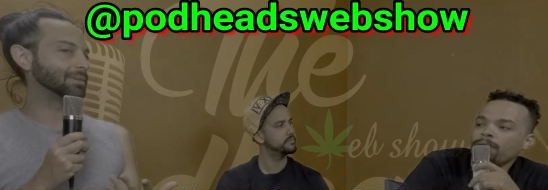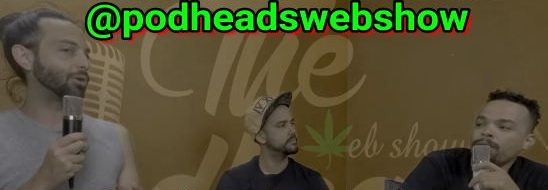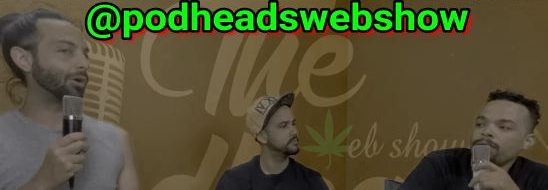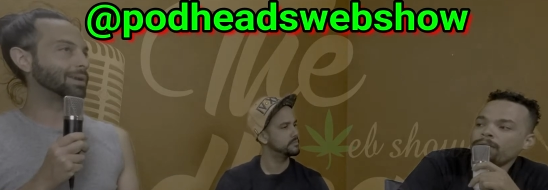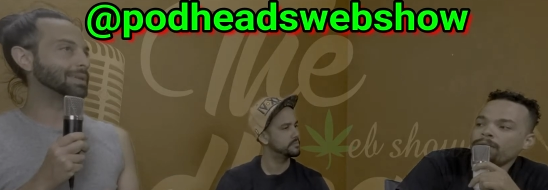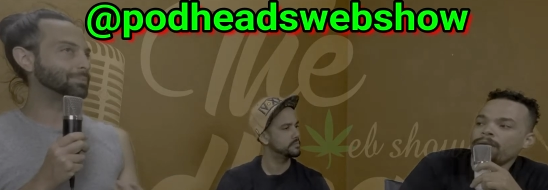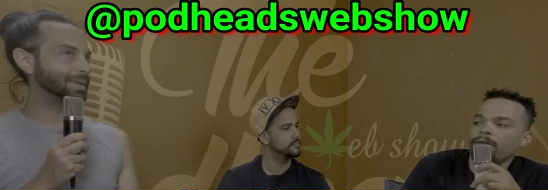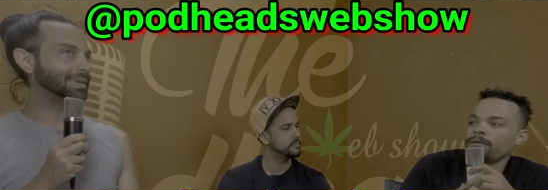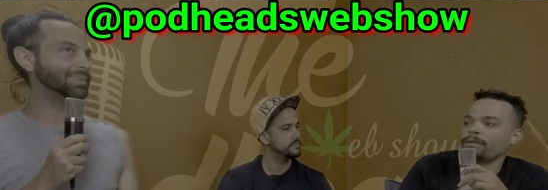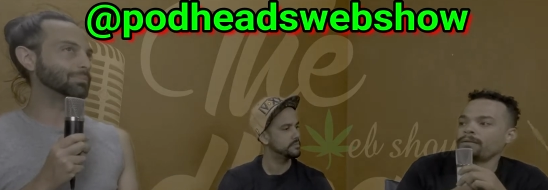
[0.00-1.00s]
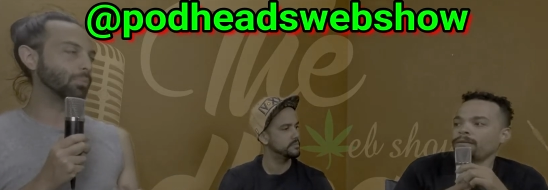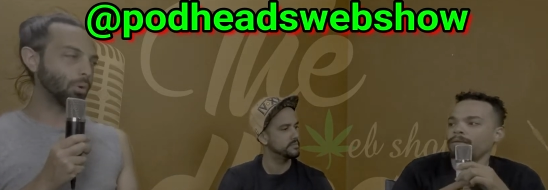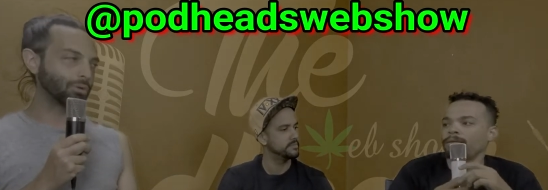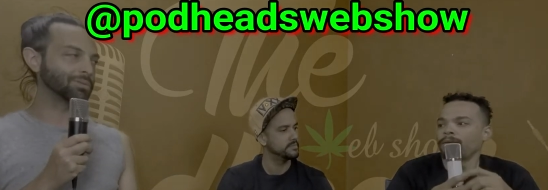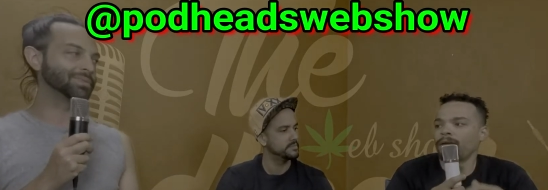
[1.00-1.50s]
Speaker 1: Cardi B's
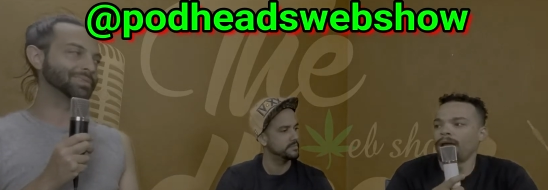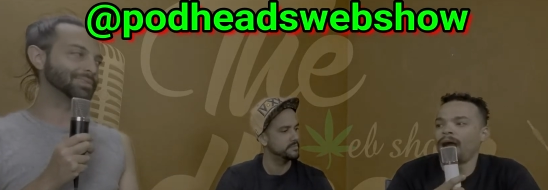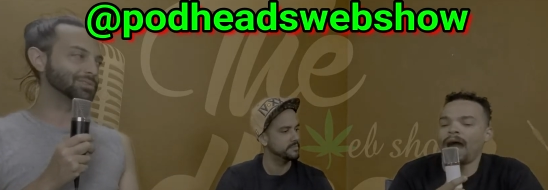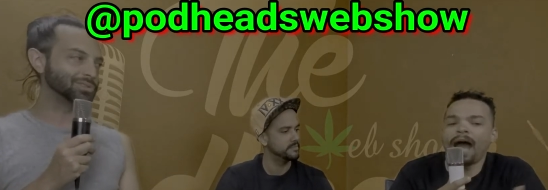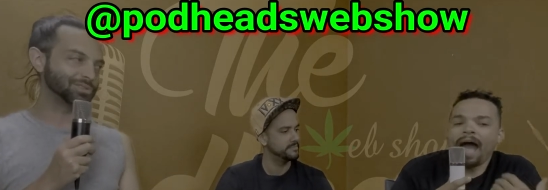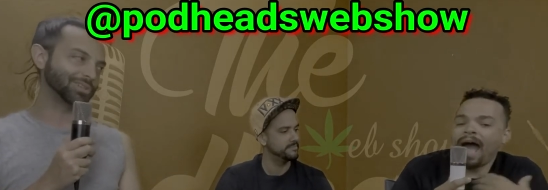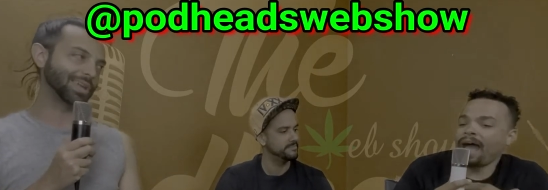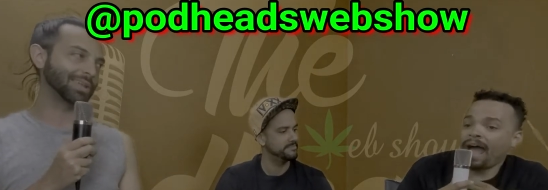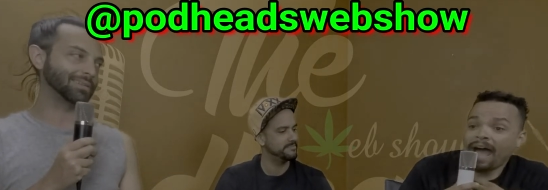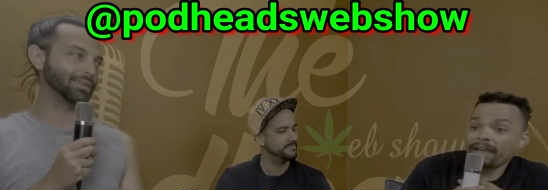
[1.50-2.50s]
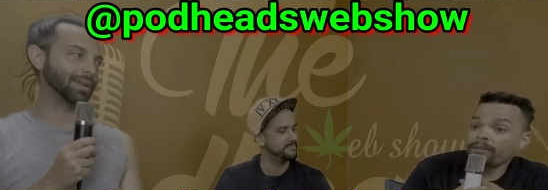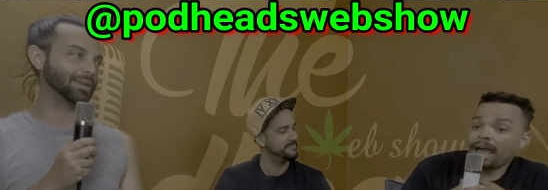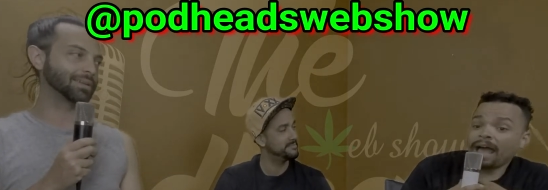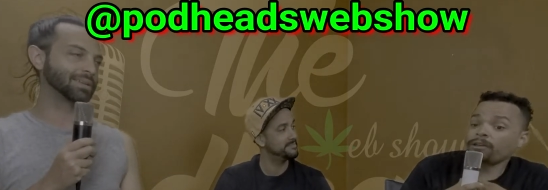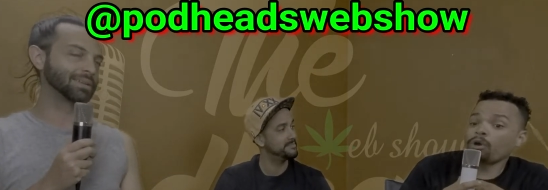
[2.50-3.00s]
morals and I, shit.
Speaker 2: I I, like,
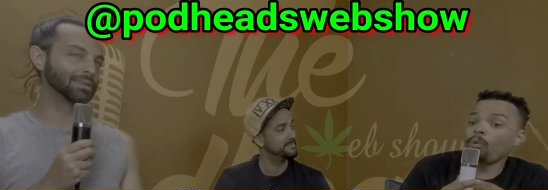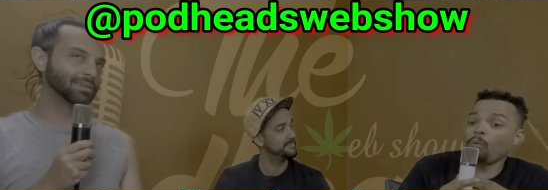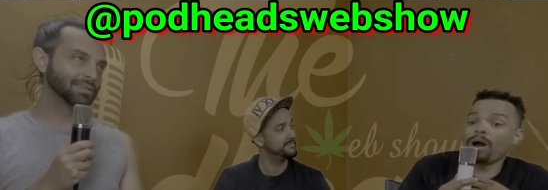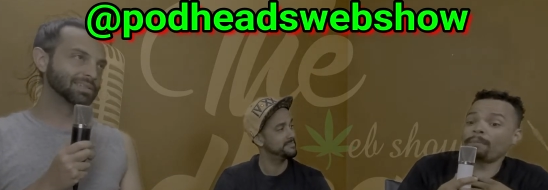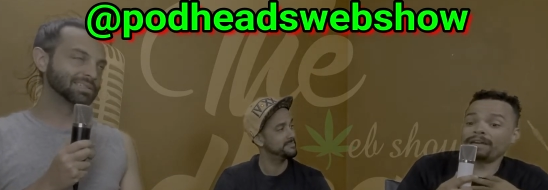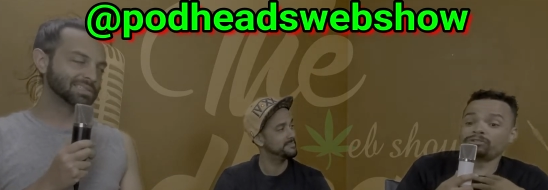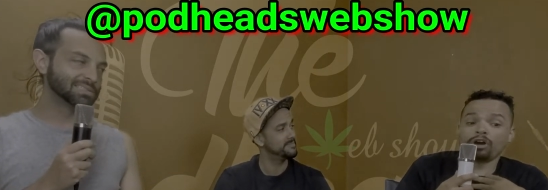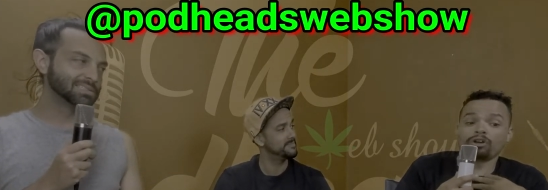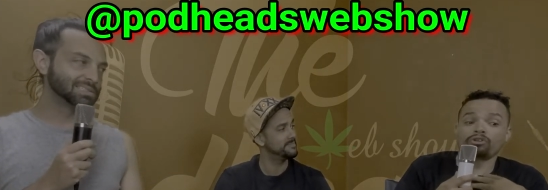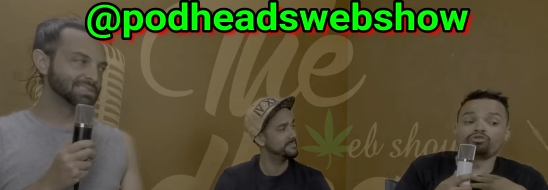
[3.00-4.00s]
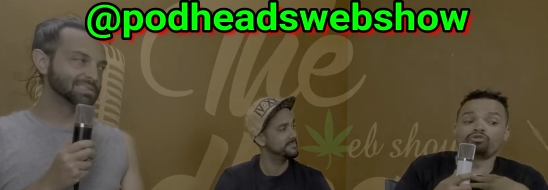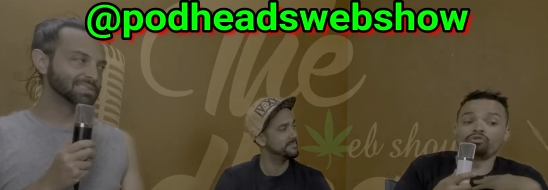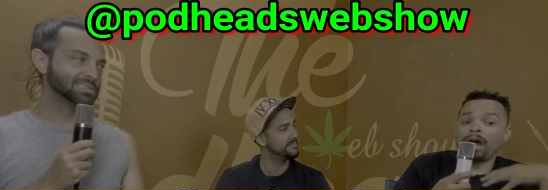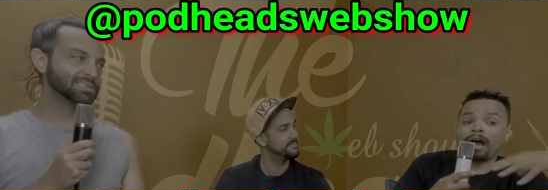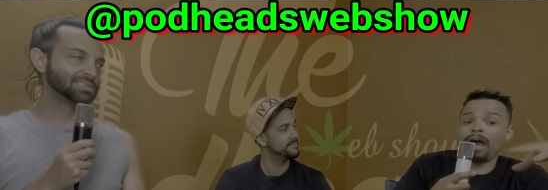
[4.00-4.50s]
I don't want my daughter
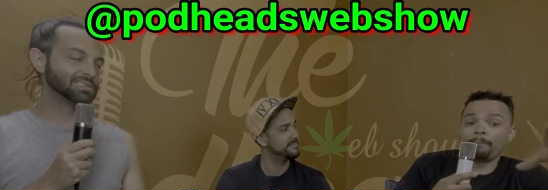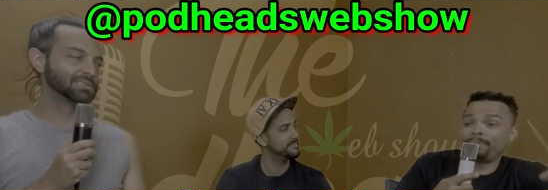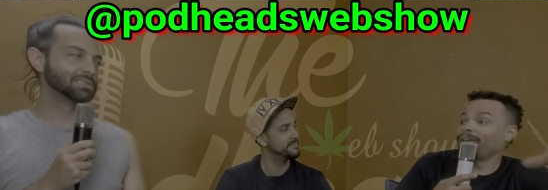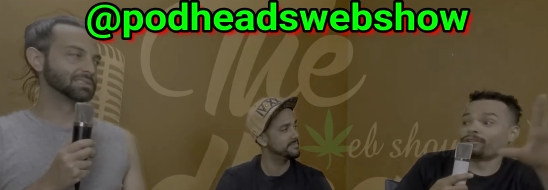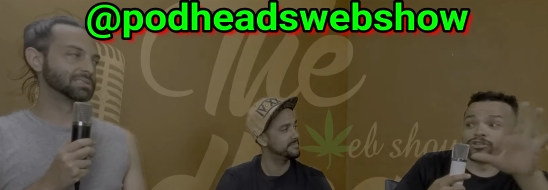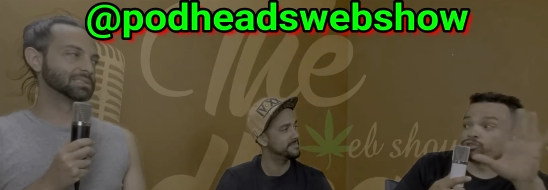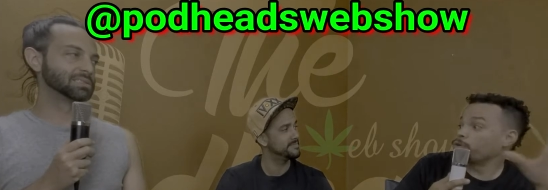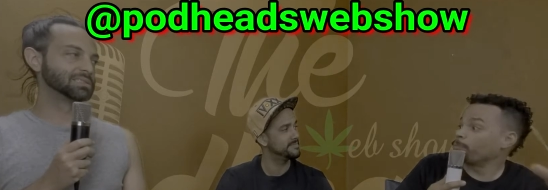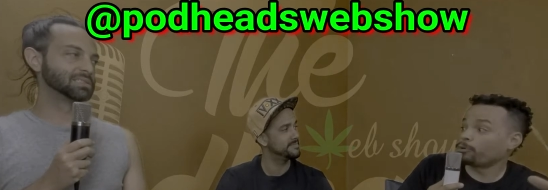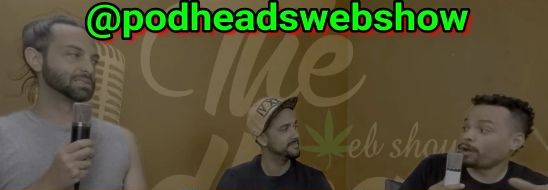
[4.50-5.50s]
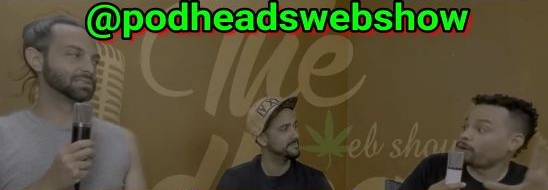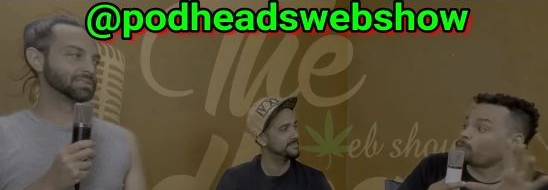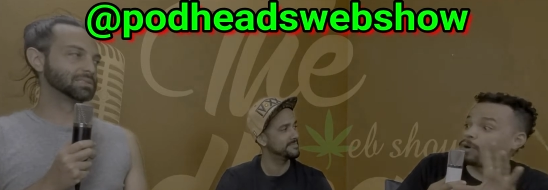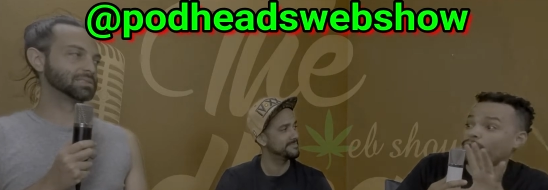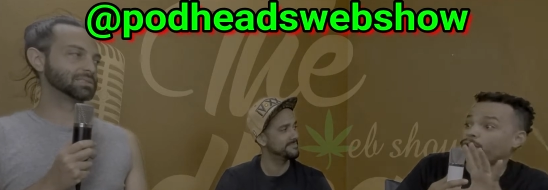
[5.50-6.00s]
uh, being a stripper. I
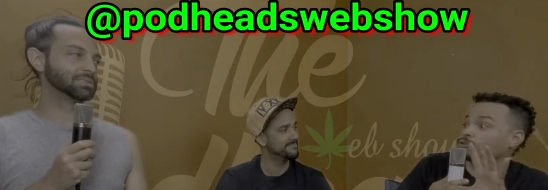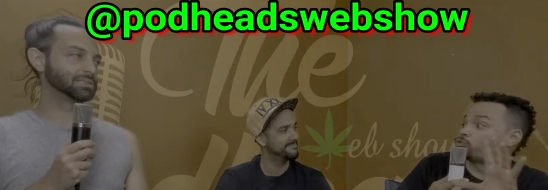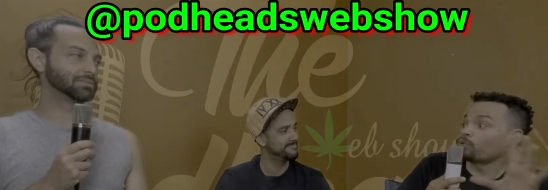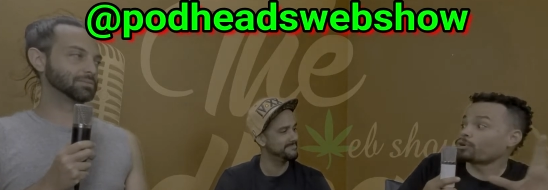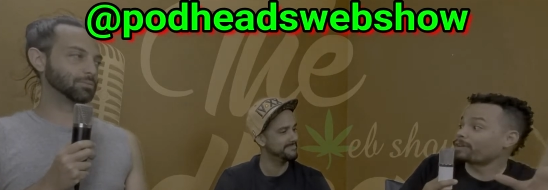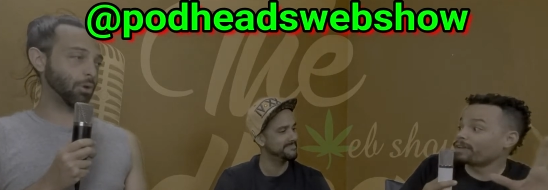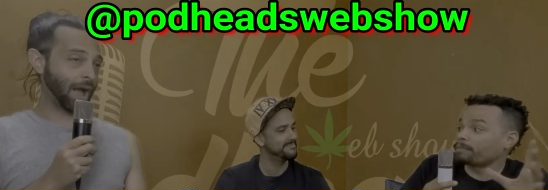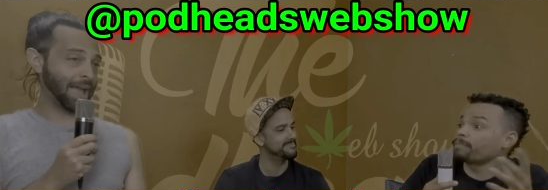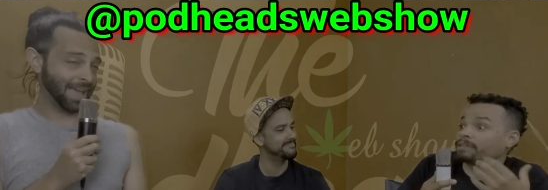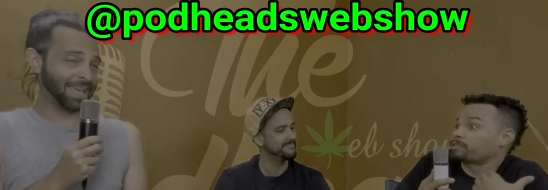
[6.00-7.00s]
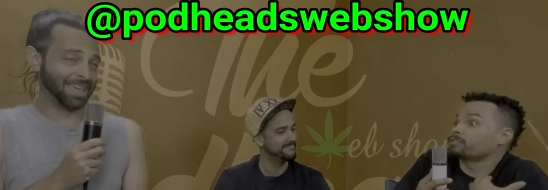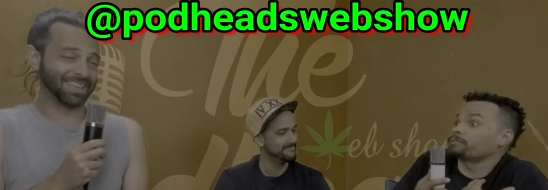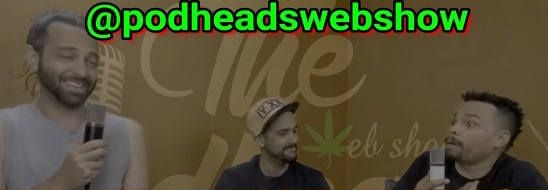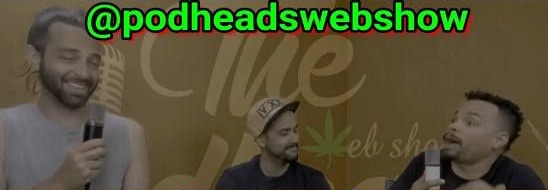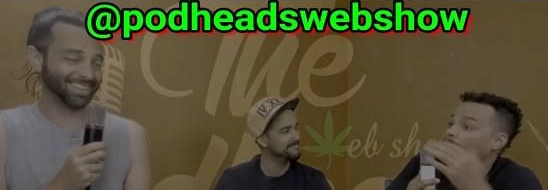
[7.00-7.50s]
don't want her twerking because
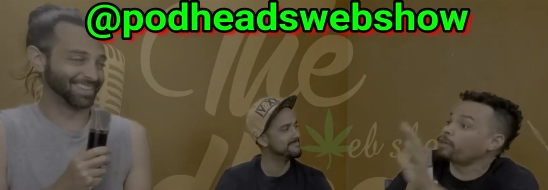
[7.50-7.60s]
right. I